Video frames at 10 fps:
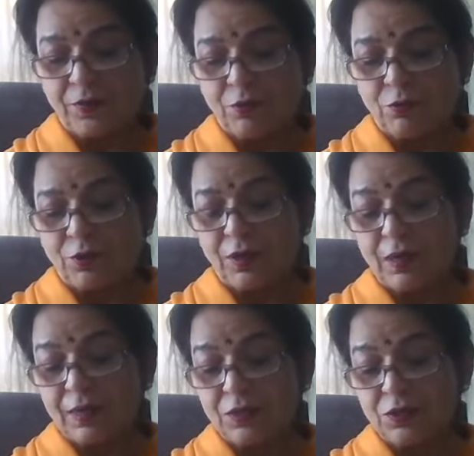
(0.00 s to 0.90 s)
you
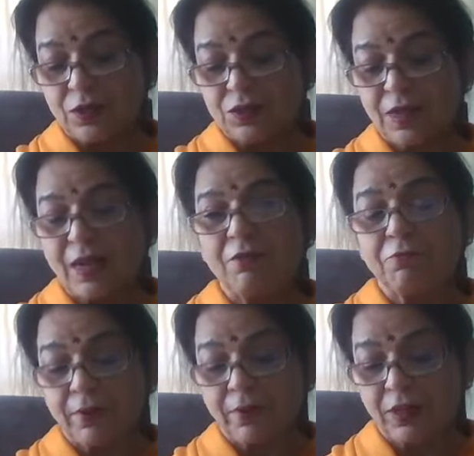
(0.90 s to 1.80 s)
realize the
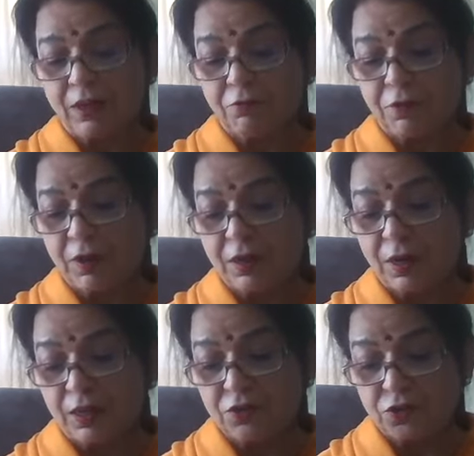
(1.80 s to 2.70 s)
self and the
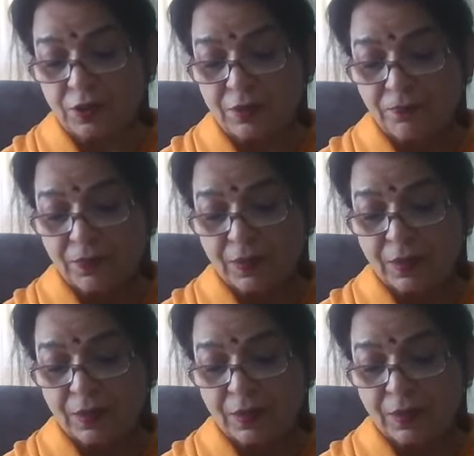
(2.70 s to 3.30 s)
infinite nature.